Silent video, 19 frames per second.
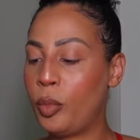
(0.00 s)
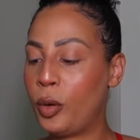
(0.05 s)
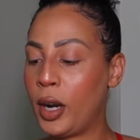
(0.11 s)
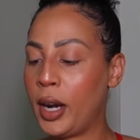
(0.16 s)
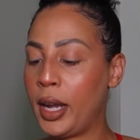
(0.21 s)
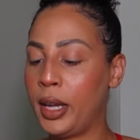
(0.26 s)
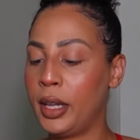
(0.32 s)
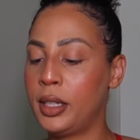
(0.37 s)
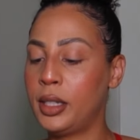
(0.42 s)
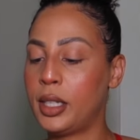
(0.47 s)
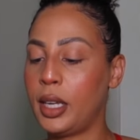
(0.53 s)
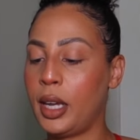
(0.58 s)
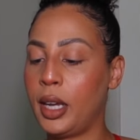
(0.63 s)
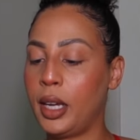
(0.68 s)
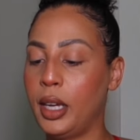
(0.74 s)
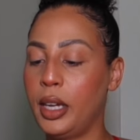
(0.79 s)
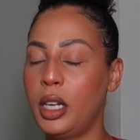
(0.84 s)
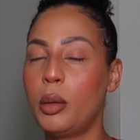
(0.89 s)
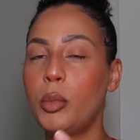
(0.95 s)
brands
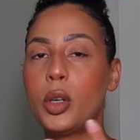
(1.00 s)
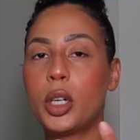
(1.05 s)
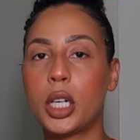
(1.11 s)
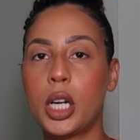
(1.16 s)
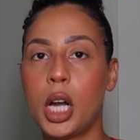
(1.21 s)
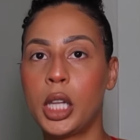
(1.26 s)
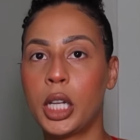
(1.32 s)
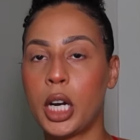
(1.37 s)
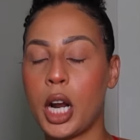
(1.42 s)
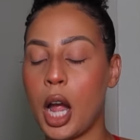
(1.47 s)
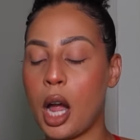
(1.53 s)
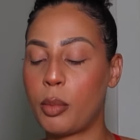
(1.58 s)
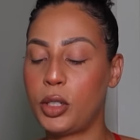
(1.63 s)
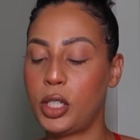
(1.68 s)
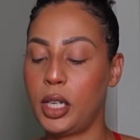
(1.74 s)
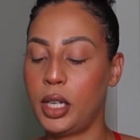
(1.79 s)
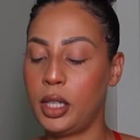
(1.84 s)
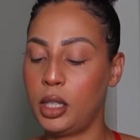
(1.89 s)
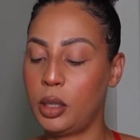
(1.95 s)
and getting more color
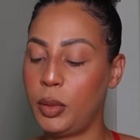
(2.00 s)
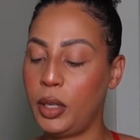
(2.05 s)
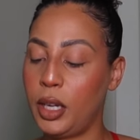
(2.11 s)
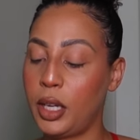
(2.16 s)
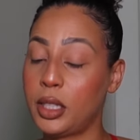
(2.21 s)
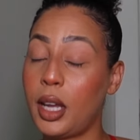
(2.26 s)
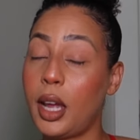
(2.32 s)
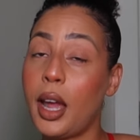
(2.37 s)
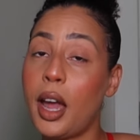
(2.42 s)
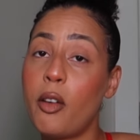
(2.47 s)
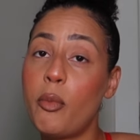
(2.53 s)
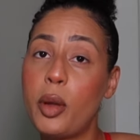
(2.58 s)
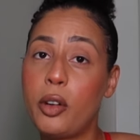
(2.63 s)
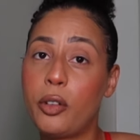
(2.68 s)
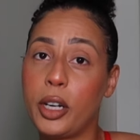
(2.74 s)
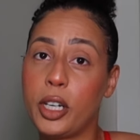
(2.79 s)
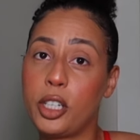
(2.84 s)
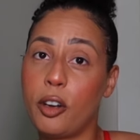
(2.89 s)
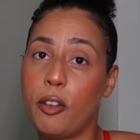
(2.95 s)
options because I have
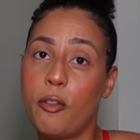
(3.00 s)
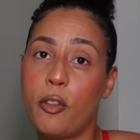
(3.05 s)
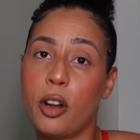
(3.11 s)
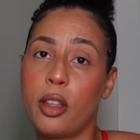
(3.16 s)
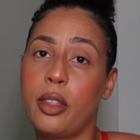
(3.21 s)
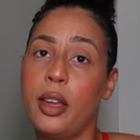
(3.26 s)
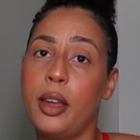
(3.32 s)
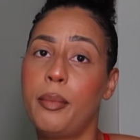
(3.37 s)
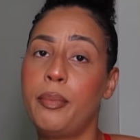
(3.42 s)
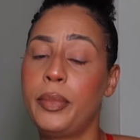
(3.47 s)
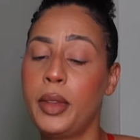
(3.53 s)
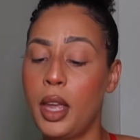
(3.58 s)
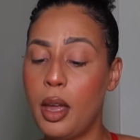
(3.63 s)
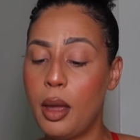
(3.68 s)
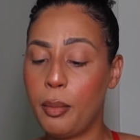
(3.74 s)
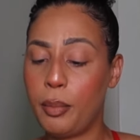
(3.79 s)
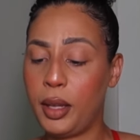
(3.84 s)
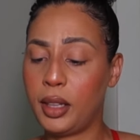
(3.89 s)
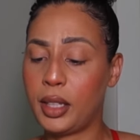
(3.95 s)
been reaching for them
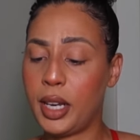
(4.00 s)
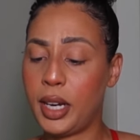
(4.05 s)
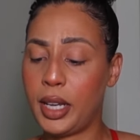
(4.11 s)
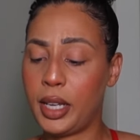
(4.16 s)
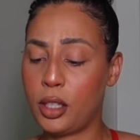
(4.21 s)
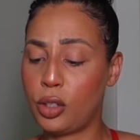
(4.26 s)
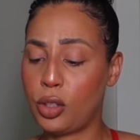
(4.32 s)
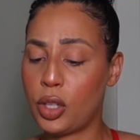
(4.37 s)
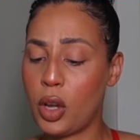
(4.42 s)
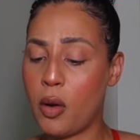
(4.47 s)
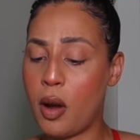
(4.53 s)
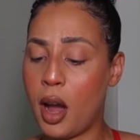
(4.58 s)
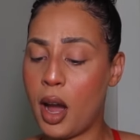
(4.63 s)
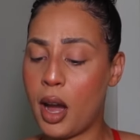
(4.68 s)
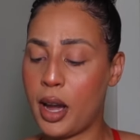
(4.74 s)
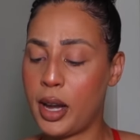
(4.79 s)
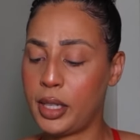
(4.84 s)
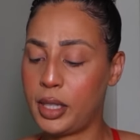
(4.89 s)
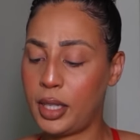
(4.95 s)
being that it is so
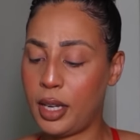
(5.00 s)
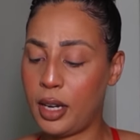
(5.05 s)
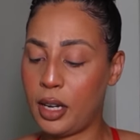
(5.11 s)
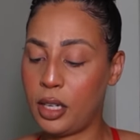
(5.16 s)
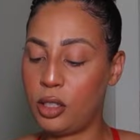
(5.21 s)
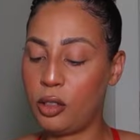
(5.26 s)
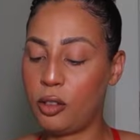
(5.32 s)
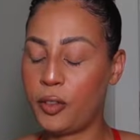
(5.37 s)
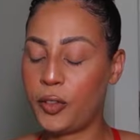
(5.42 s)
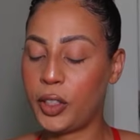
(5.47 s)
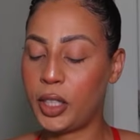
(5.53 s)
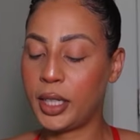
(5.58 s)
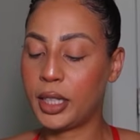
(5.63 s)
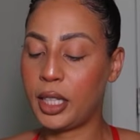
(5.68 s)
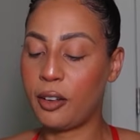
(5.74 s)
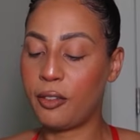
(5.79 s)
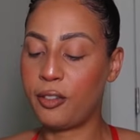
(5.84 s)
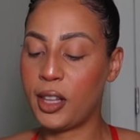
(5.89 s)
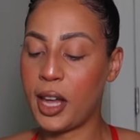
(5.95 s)
hot and I do feel like
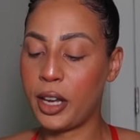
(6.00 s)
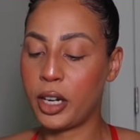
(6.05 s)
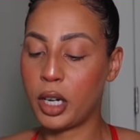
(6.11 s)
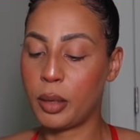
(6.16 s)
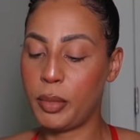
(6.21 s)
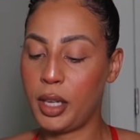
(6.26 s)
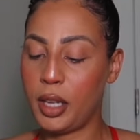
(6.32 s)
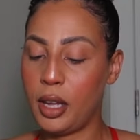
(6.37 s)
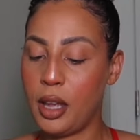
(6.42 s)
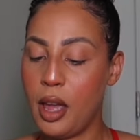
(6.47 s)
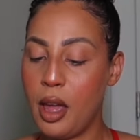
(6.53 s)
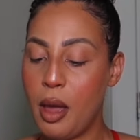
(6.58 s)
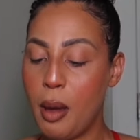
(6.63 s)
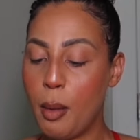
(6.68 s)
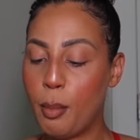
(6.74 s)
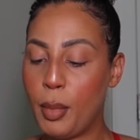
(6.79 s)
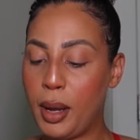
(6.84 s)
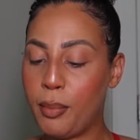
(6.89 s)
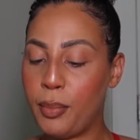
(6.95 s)
they flatter me.
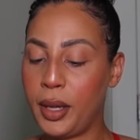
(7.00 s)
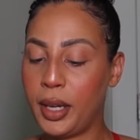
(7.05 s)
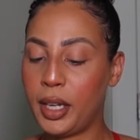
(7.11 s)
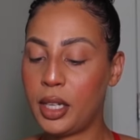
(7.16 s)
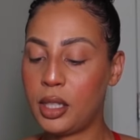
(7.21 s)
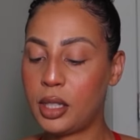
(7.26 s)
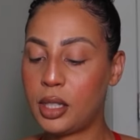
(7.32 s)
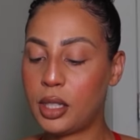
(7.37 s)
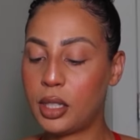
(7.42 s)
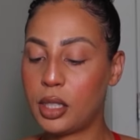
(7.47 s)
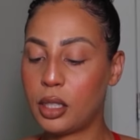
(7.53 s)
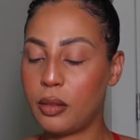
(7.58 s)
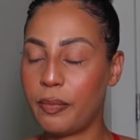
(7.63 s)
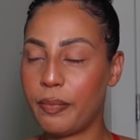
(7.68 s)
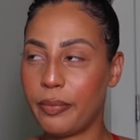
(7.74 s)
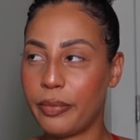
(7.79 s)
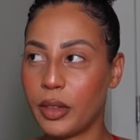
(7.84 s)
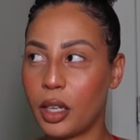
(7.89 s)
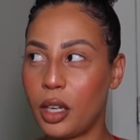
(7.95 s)
My biggest
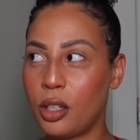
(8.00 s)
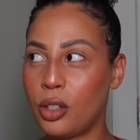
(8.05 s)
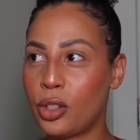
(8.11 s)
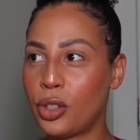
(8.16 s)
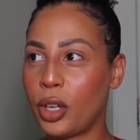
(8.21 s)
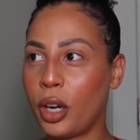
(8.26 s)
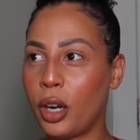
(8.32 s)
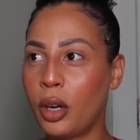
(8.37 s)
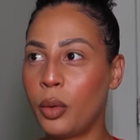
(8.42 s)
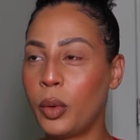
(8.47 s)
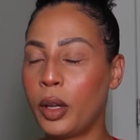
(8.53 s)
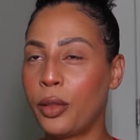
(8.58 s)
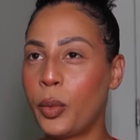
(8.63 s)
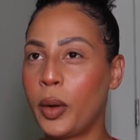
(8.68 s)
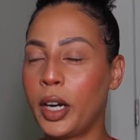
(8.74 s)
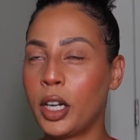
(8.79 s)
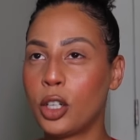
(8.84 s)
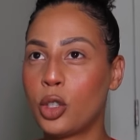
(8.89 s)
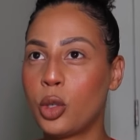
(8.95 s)
concern with
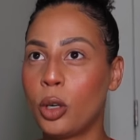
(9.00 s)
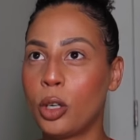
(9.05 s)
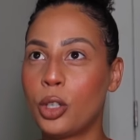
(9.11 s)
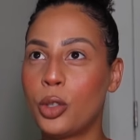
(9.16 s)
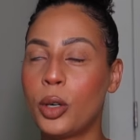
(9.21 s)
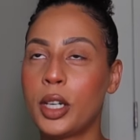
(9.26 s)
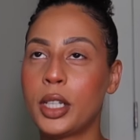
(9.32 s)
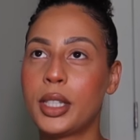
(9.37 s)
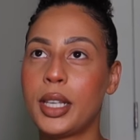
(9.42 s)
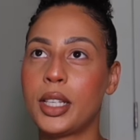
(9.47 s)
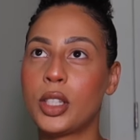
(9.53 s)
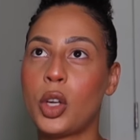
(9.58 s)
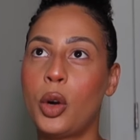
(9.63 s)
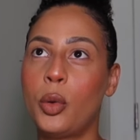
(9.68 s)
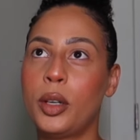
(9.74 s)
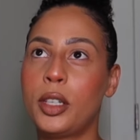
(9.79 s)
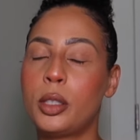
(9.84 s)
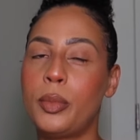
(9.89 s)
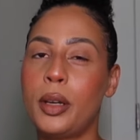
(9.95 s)
wearing short shorts has
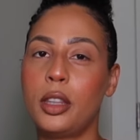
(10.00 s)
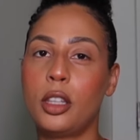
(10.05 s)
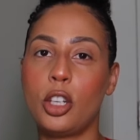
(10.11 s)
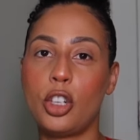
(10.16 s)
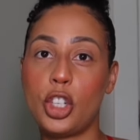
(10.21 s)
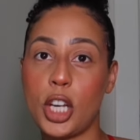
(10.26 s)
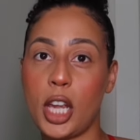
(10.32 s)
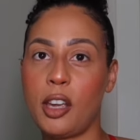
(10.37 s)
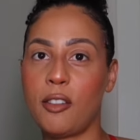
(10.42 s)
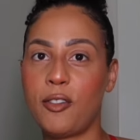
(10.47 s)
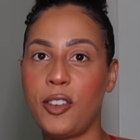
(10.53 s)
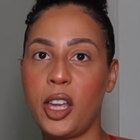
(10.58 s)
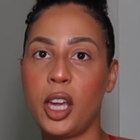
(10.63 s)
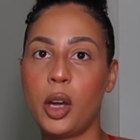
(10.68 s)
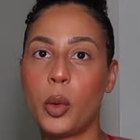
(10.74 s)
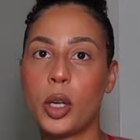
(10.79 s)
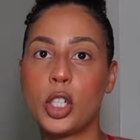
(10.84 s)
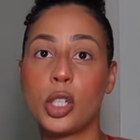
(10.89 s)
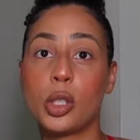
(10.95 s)
always been the
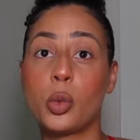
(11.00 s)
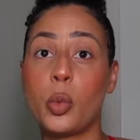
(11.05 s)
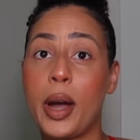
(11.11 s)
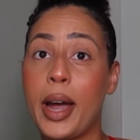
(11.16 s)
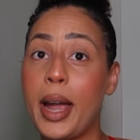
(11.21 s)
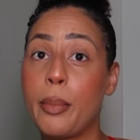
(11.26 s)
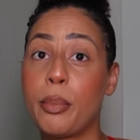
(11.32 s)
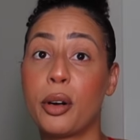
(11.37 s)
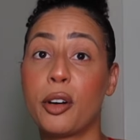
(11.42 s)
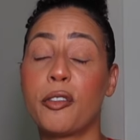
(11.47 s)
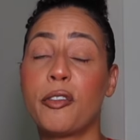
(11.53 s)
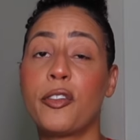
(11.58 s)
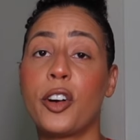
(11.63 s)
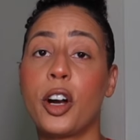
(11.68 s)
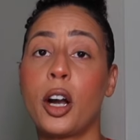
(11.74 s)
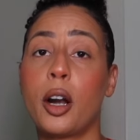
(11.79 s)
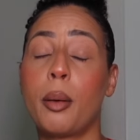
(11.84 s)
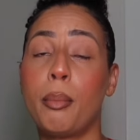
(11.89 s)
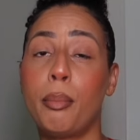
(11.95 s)
chafing, which is why I
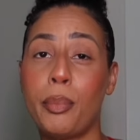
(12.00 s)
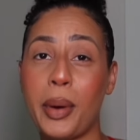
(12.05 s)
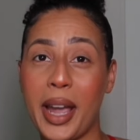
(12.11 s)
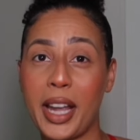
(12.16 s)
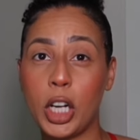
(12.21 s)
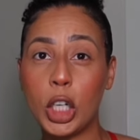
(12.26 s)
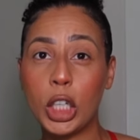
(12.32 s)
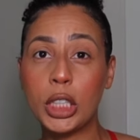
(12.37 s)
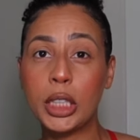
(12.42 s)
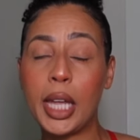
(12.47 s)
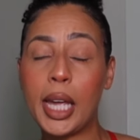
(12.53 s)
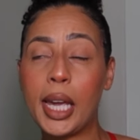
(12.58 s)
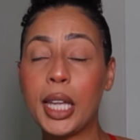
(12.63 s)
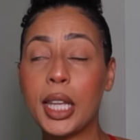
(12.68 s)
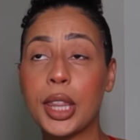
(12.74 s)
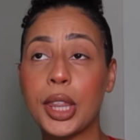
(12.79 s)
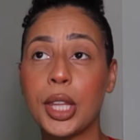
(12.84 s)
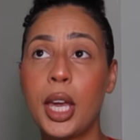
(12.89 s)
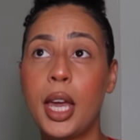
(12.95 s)
prefer biker
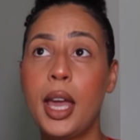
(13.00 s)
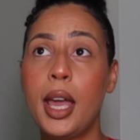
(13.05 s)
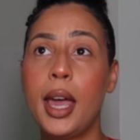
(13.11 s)
length.